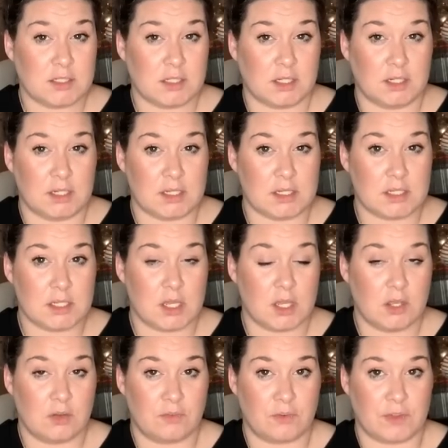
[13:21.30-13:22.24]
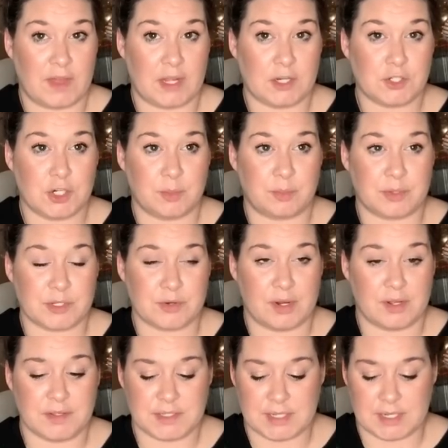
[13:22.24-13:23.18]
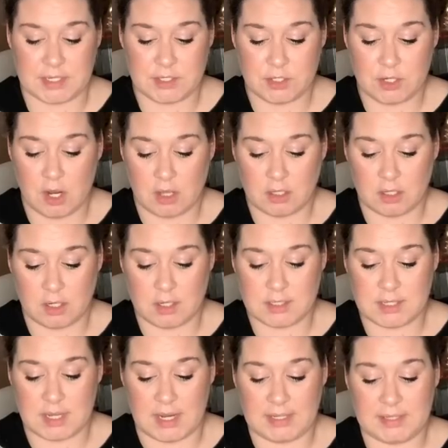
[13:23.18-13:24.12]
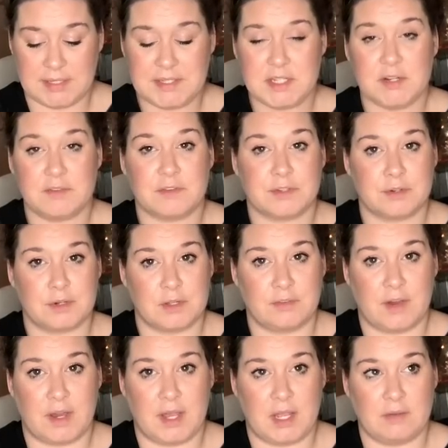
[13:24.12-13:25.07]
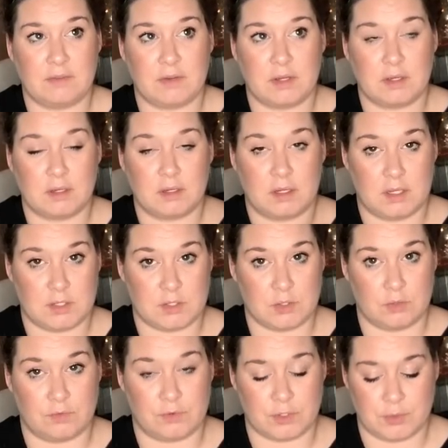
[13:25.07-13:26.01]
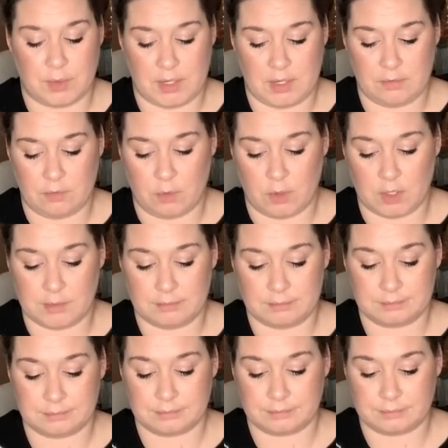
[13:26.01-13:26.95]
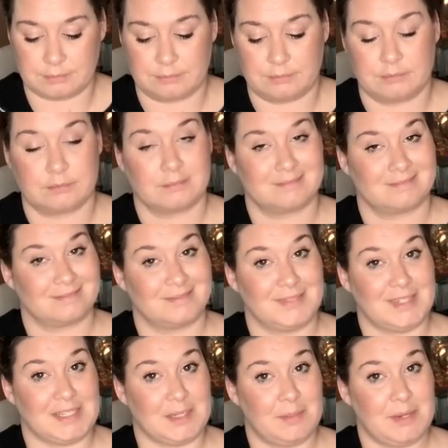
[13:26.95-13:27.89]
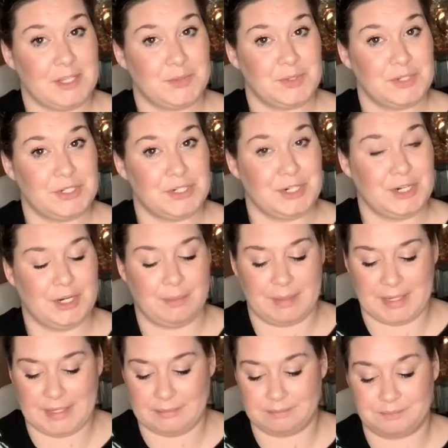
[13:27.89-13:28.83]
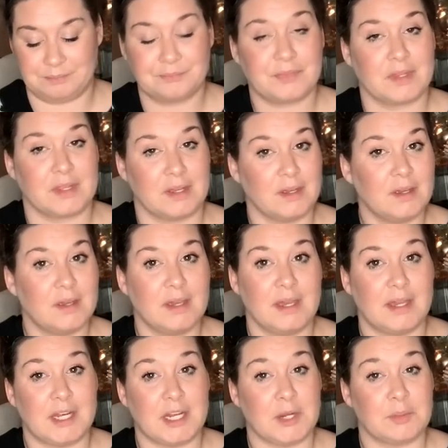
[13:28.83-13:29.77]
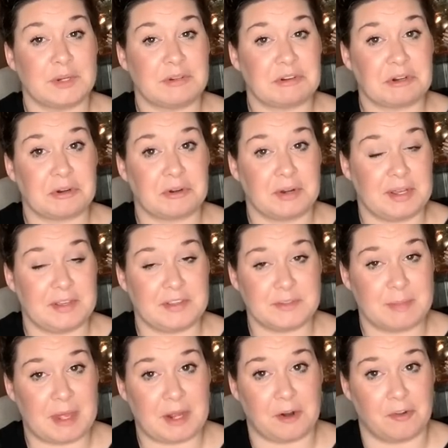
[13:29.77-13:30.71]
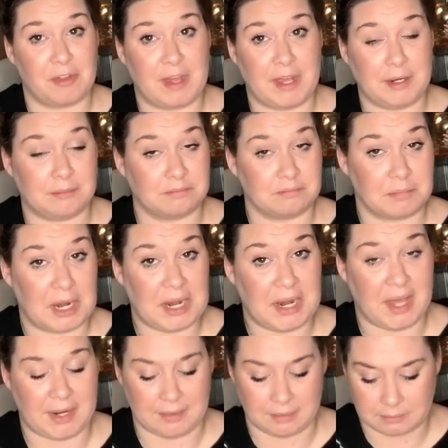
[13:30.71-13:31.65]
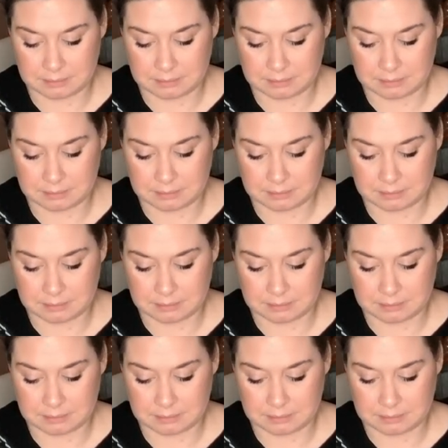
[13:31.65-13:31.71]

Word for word: of goods for that trip was around $6. I listed it for 35, it sold for 24. Not the best return, but any return is better than none.